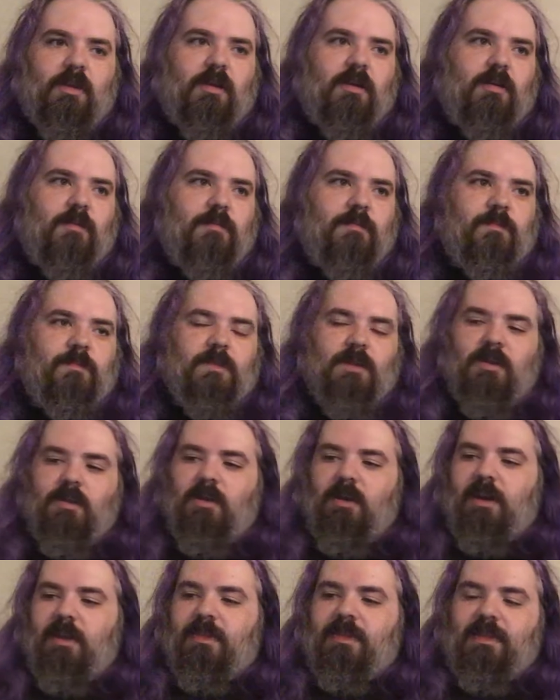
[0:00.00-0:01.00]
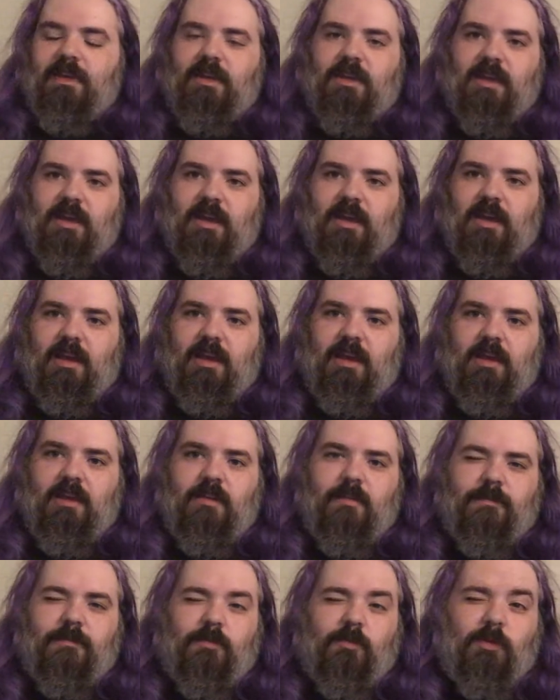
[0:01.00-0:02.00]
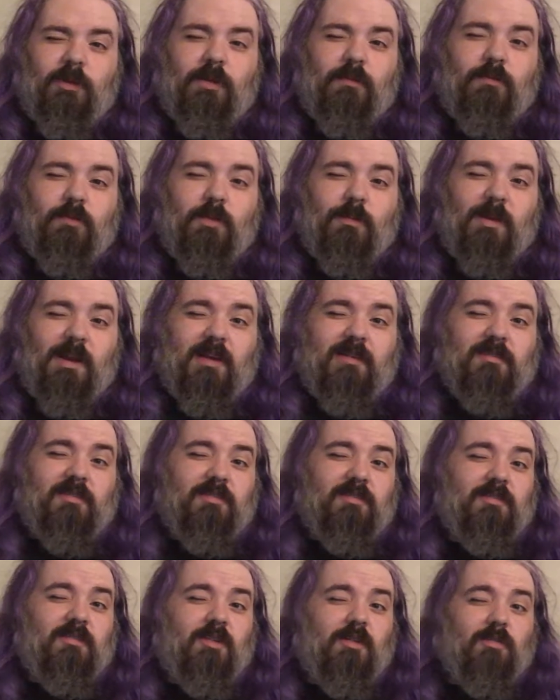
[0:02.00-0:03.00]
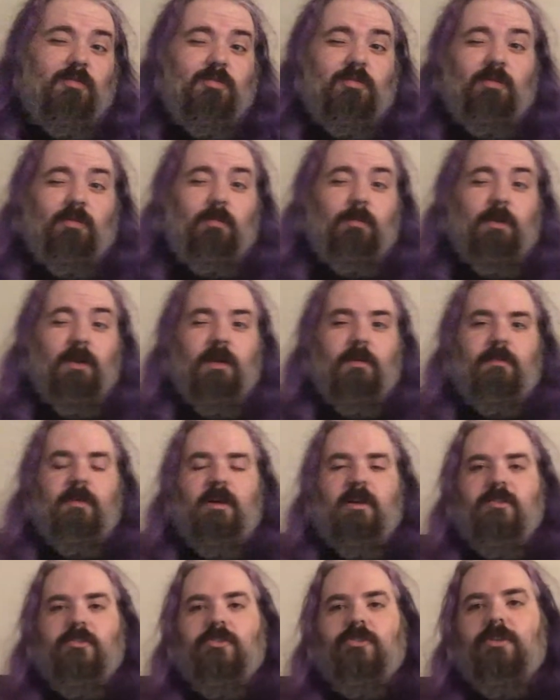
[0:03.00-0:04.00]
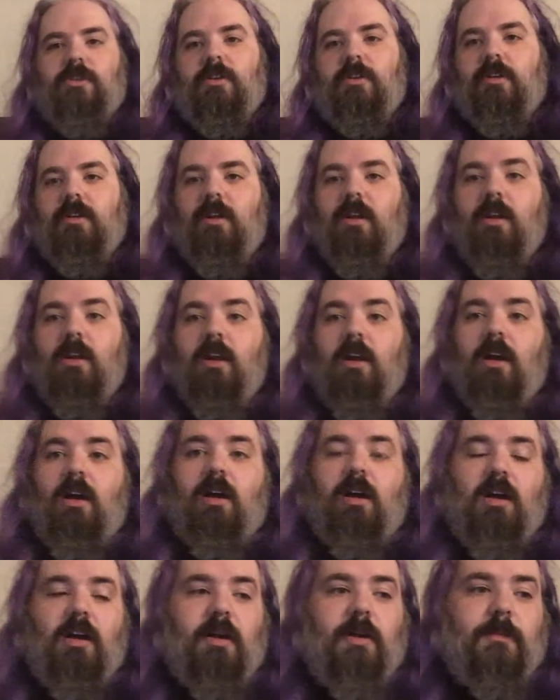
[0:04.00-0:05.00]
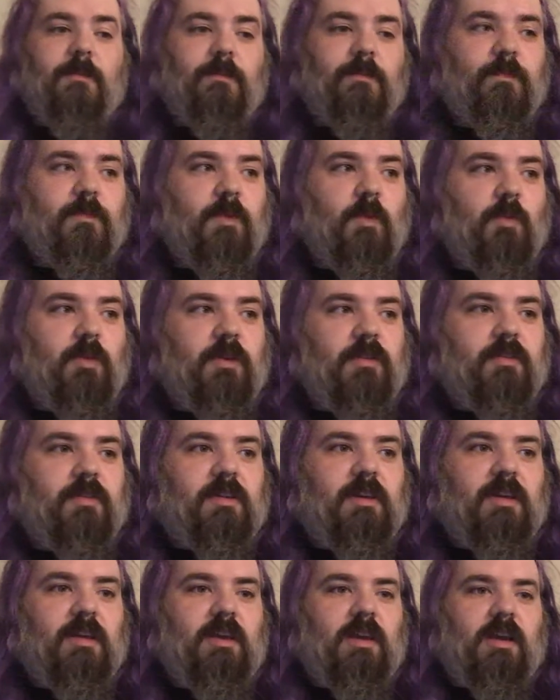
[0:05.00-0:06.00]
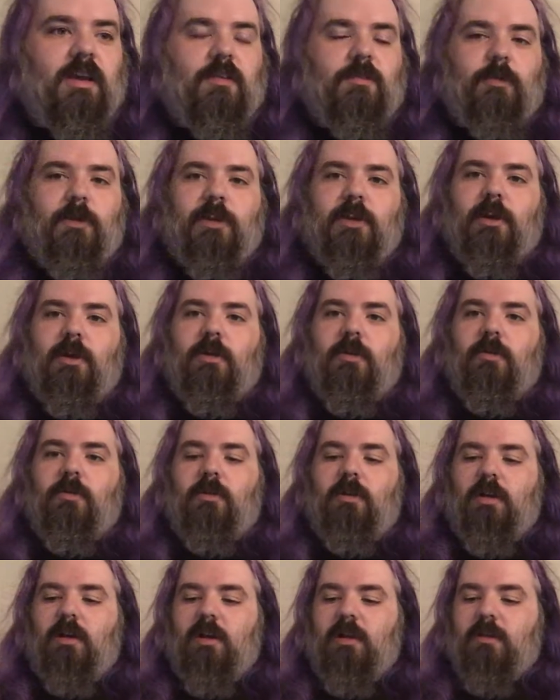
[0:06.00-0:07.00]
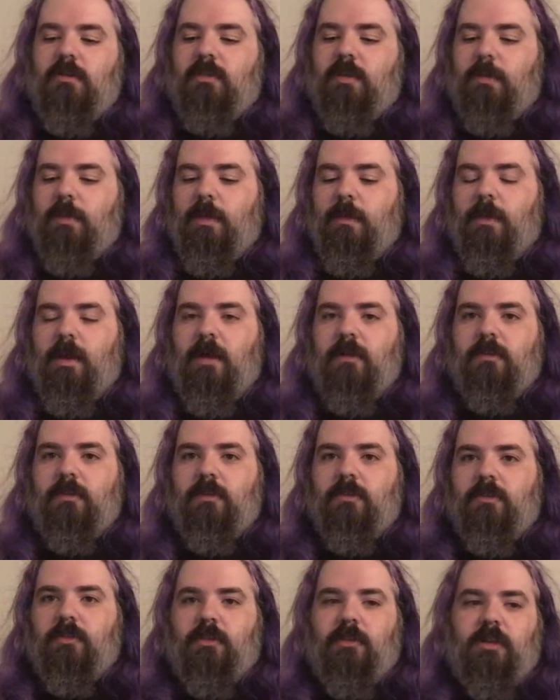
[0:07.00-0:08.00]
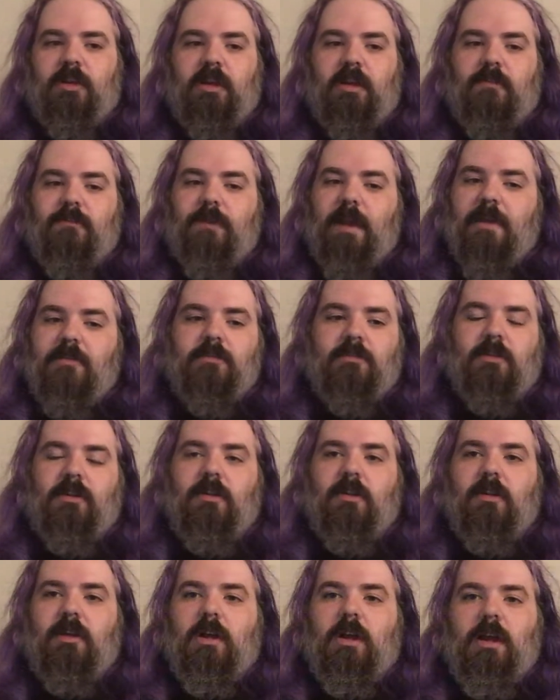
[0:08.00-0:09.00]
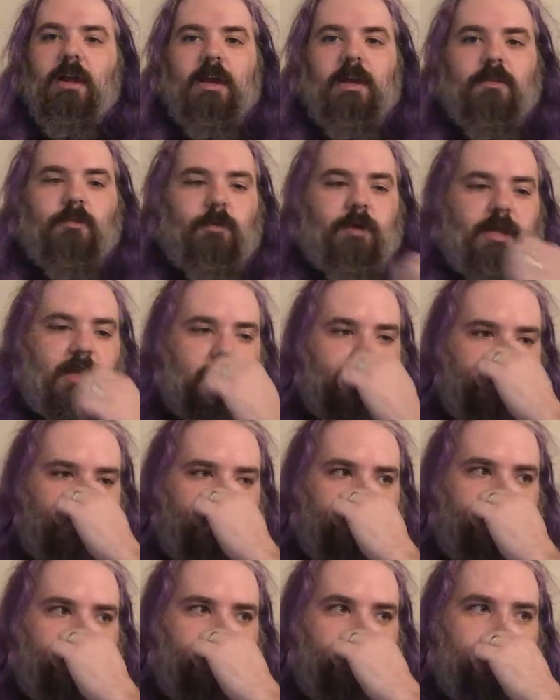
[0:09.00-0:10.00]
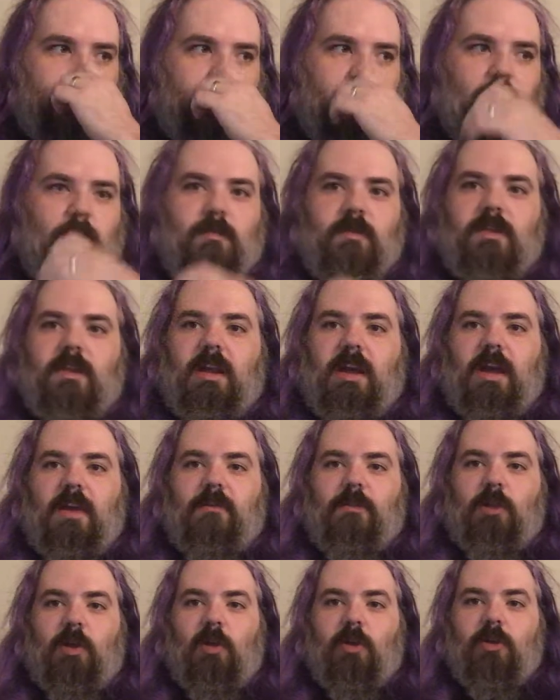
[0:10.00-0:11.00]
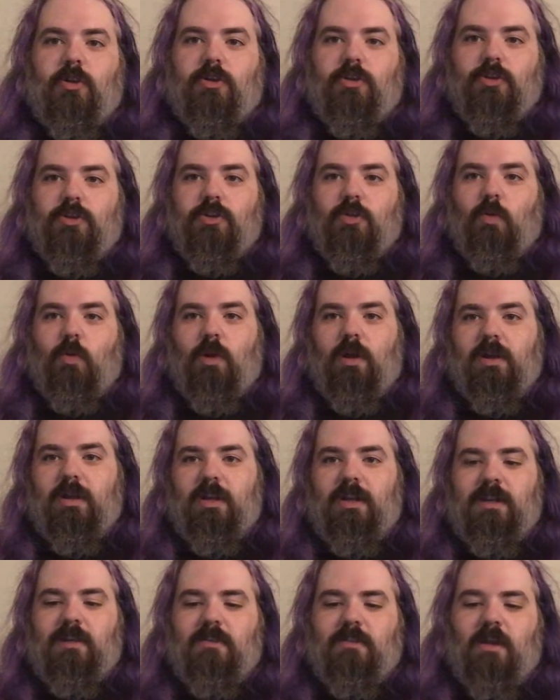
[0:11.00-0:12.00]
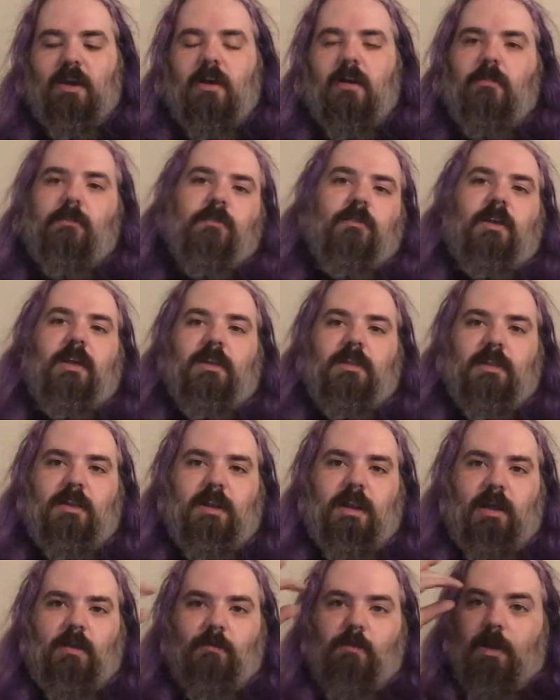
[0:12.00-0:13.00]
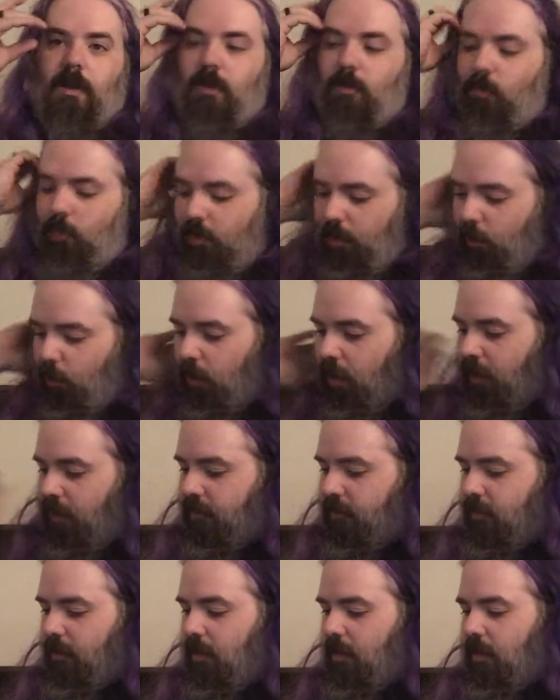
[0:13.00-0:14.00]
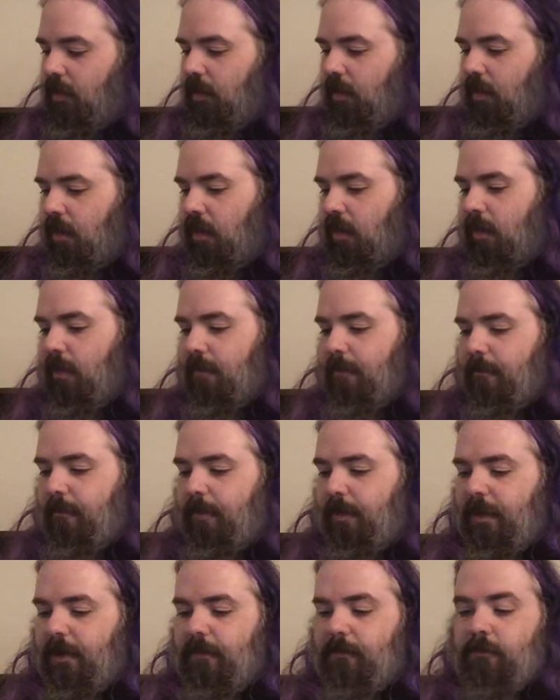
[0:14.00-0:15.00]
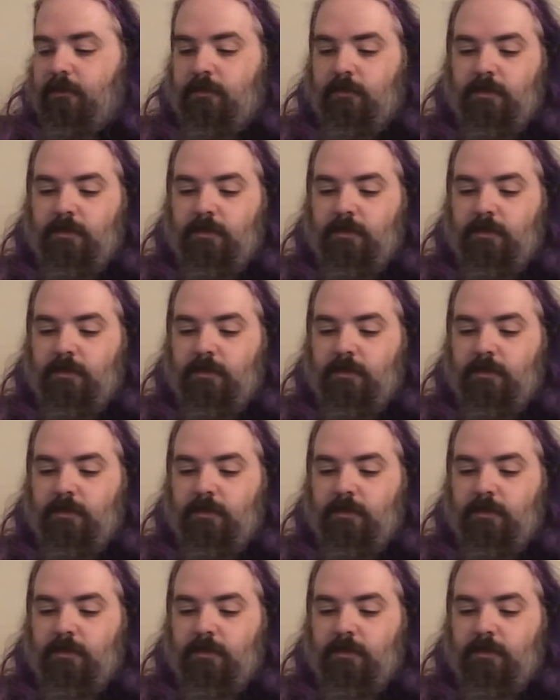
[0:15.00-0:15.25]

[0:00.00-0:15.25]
I think I have 24 boxes total, but I'm not sure. We'll see as we go. Some of the boxes are going to get faster as we get to games that I have large quantities of, like the Netrunner one was. But